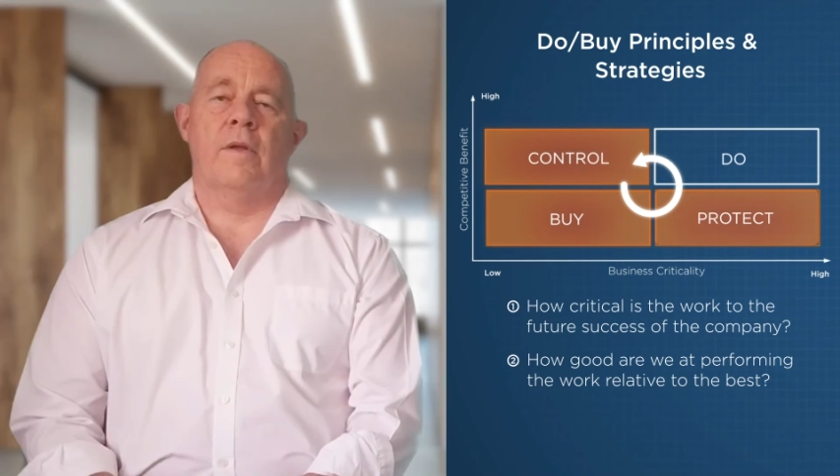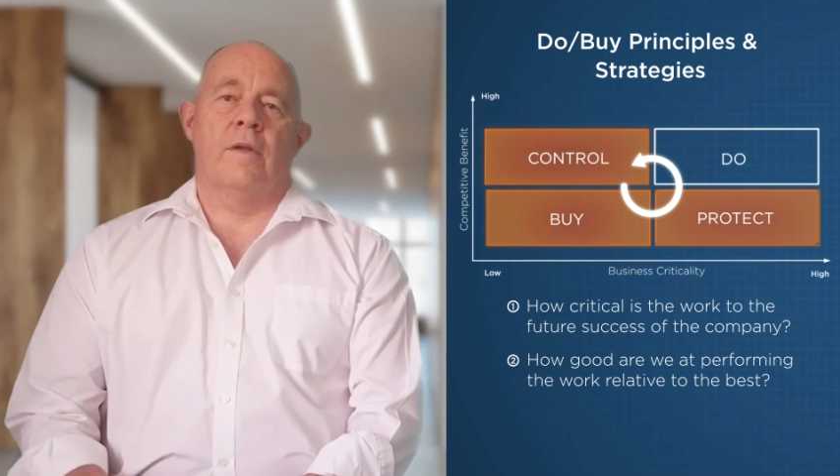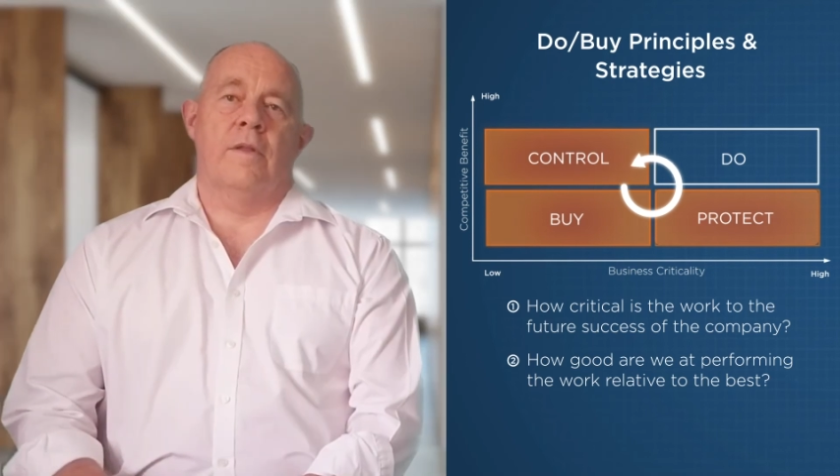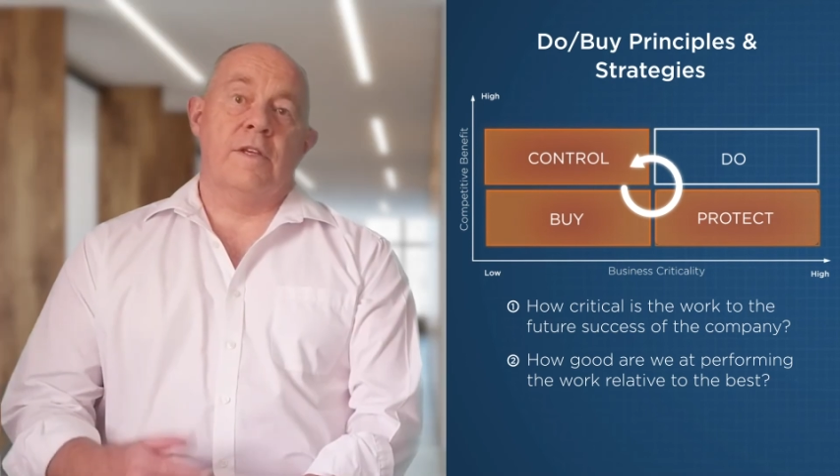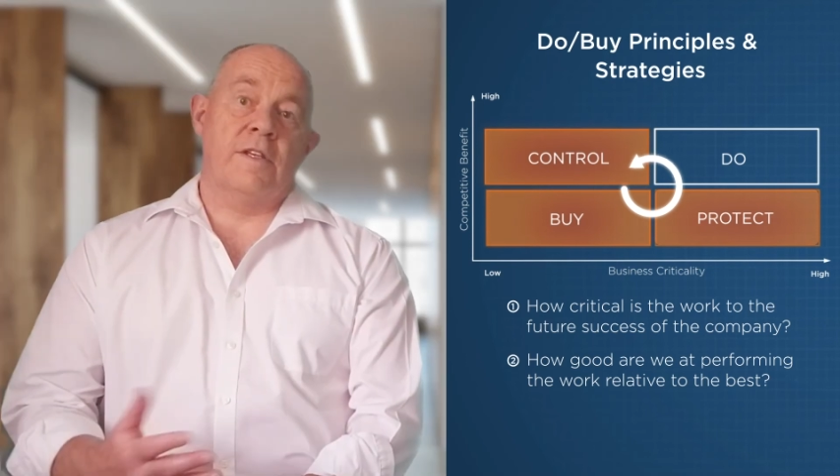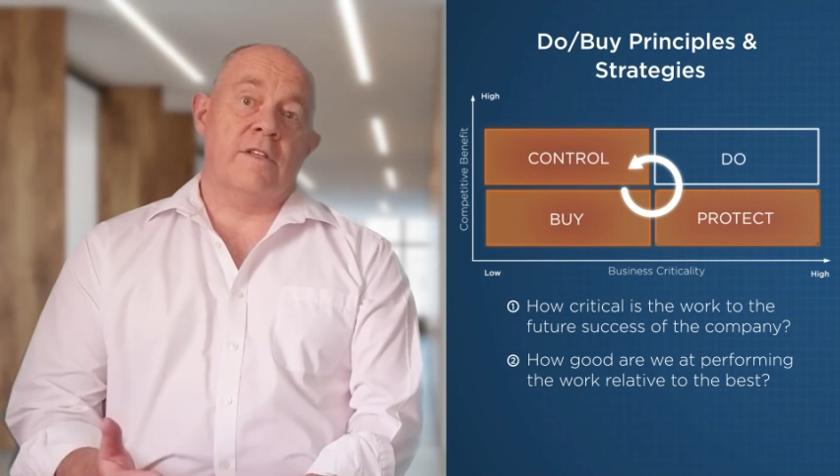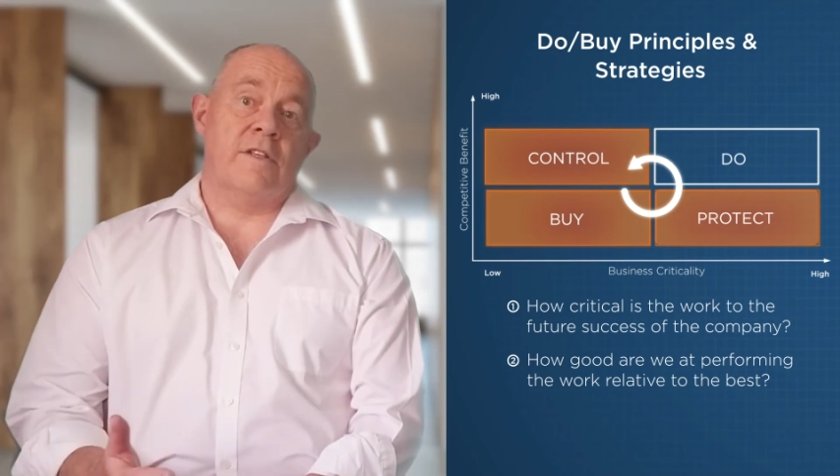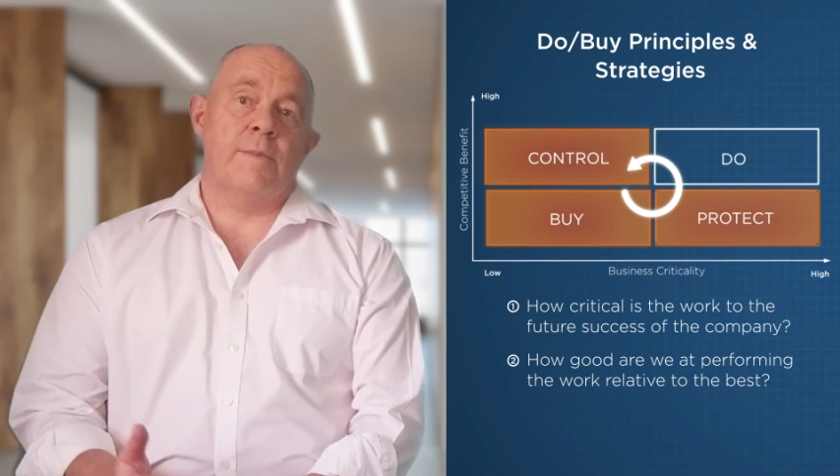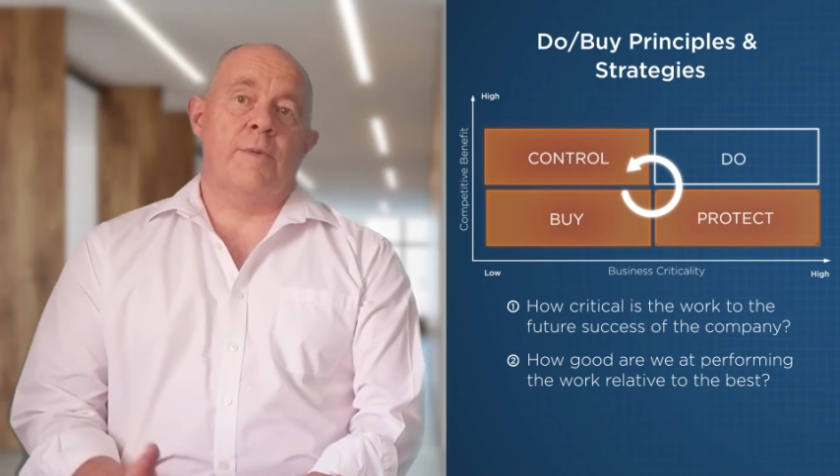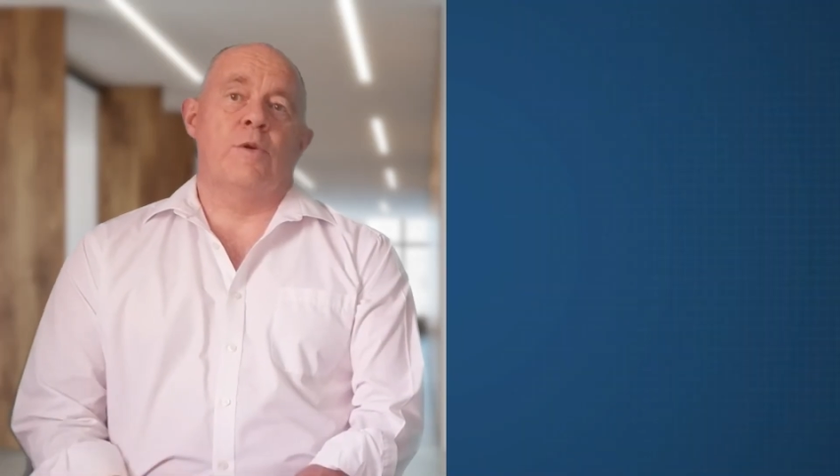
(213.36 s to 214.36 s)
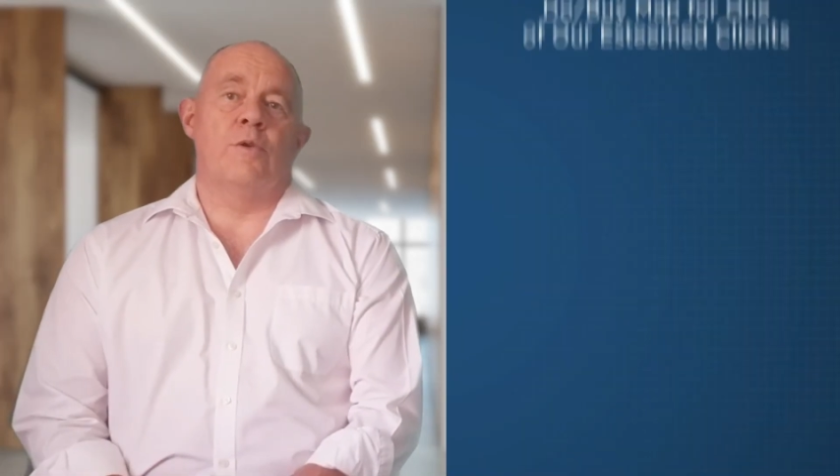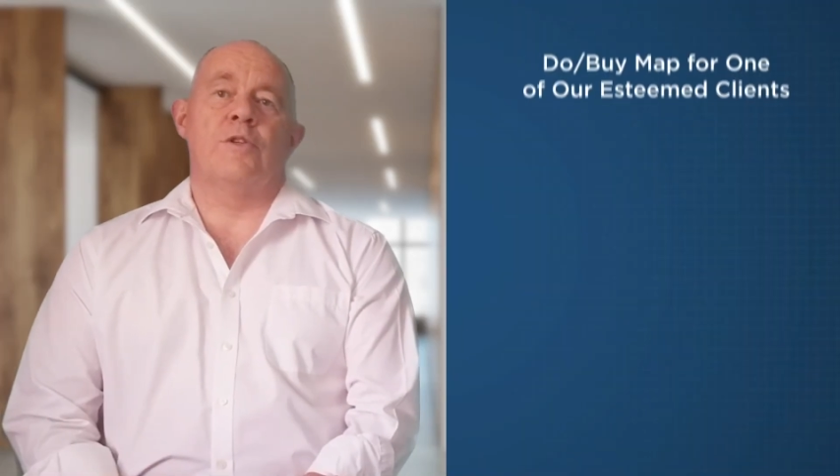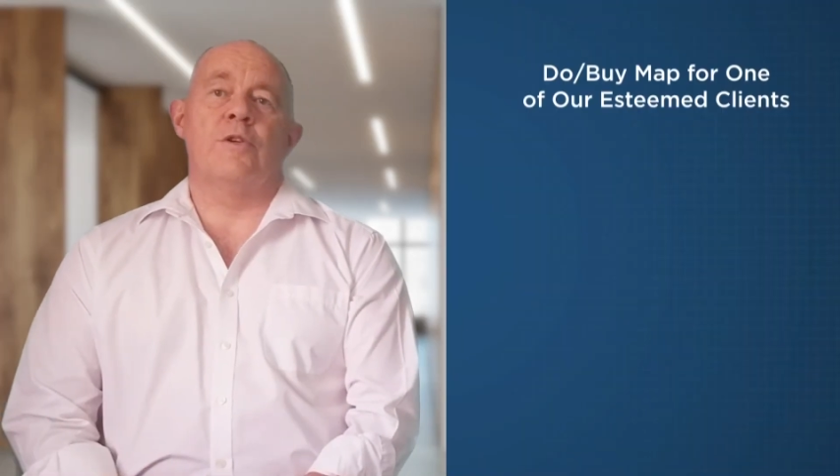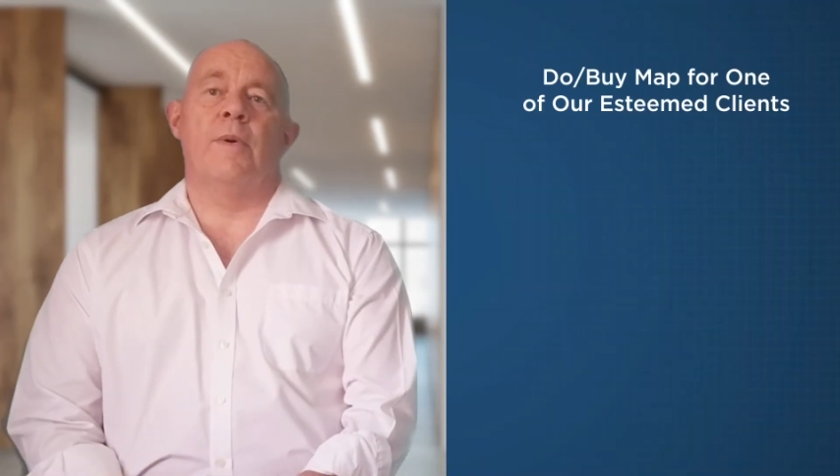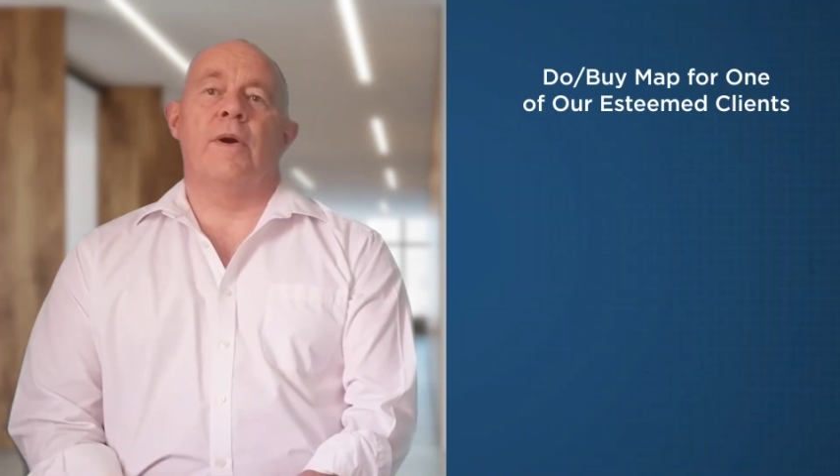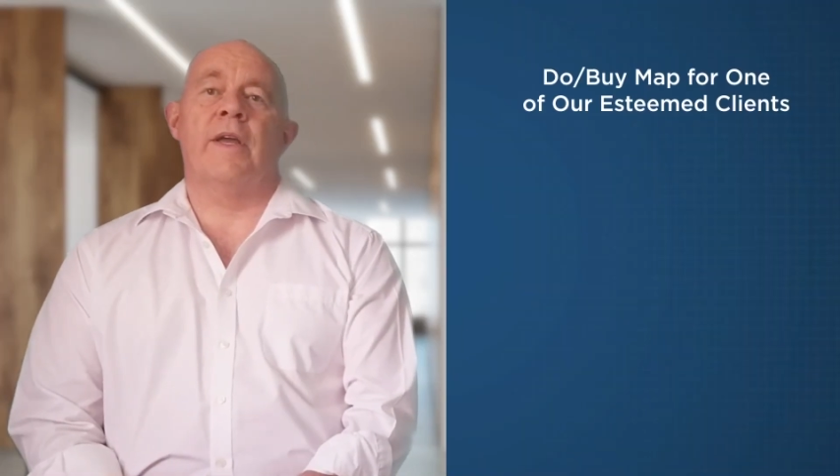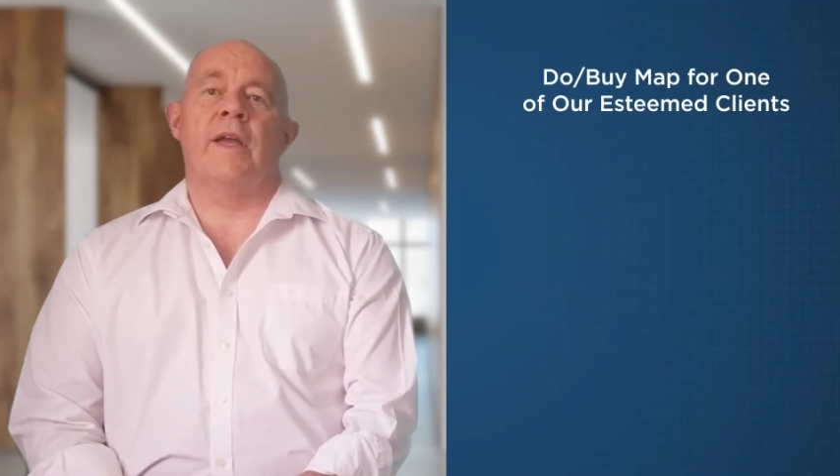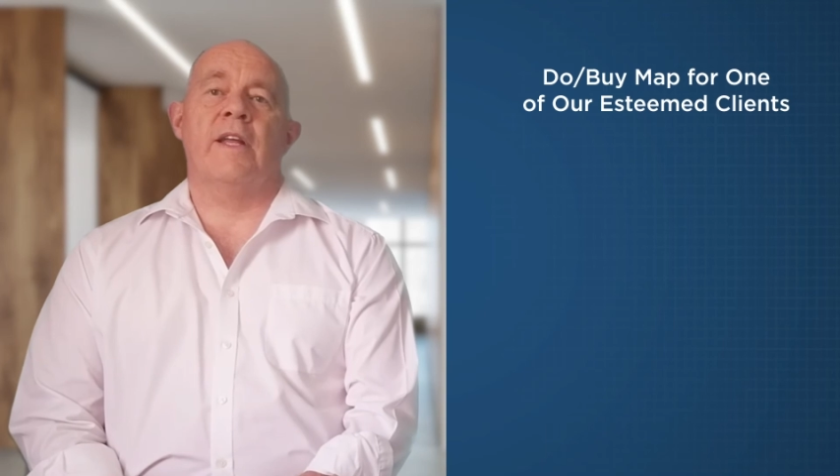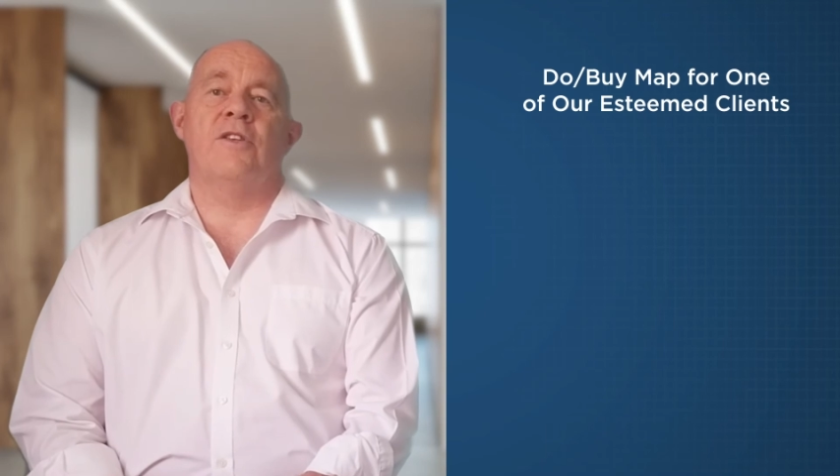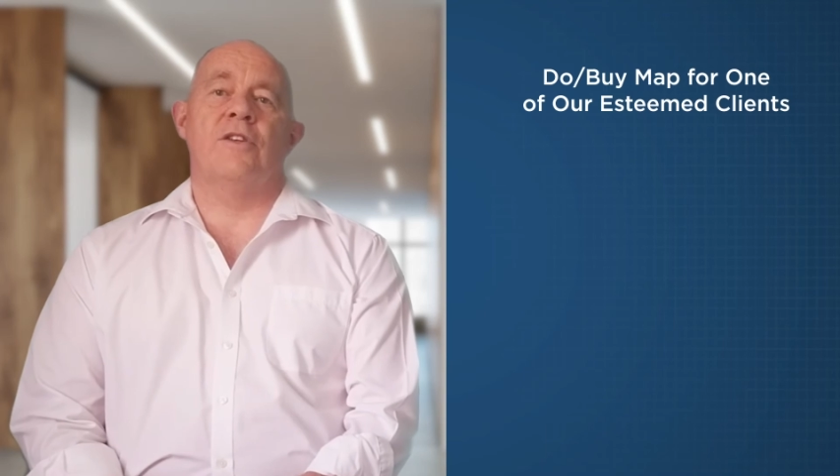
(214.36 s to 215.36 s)
This is a typical Dubai
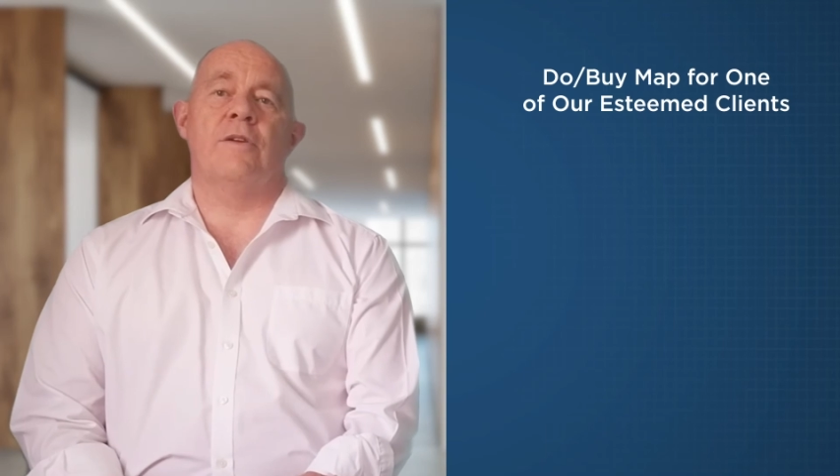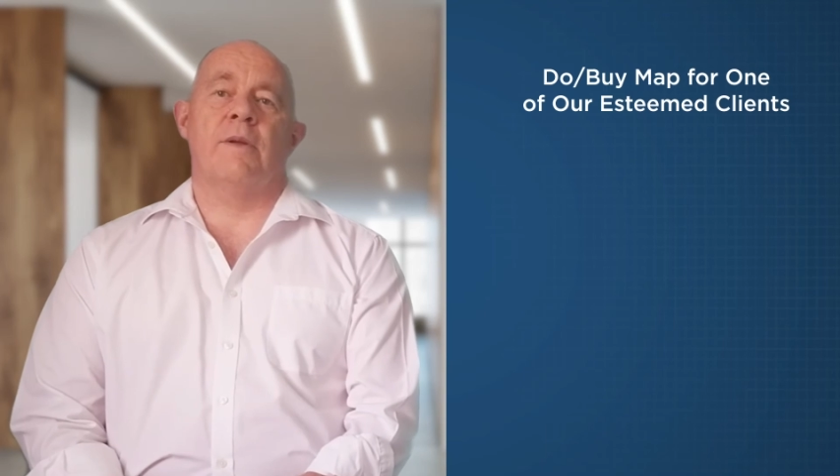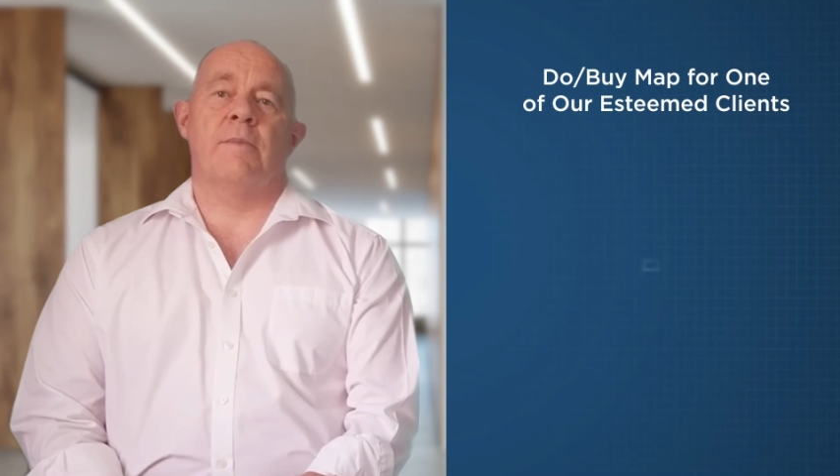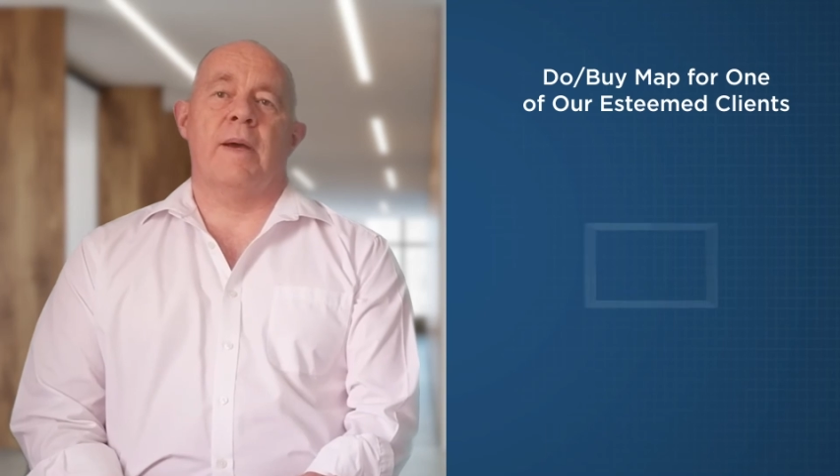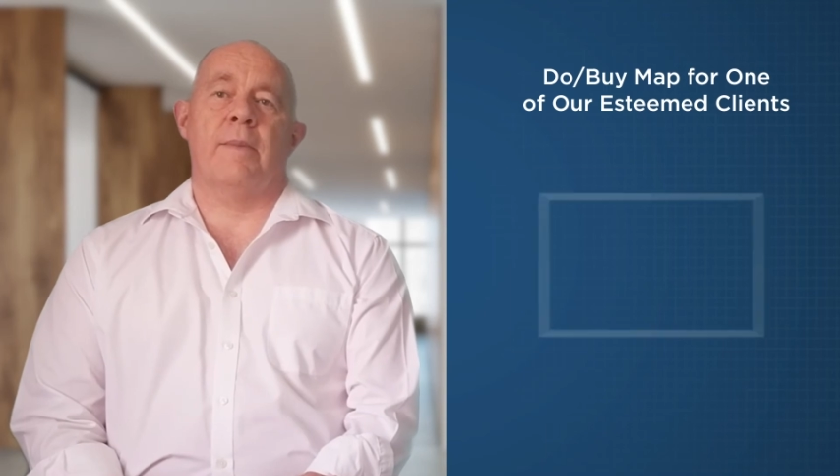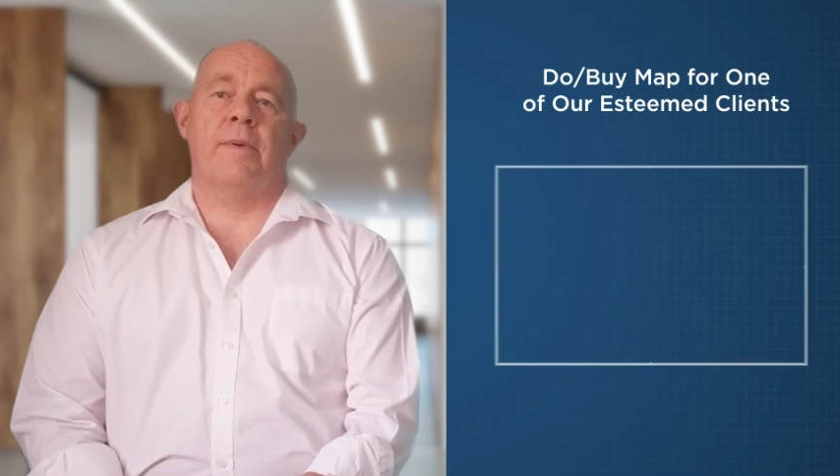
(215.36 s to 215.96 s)
engineering map,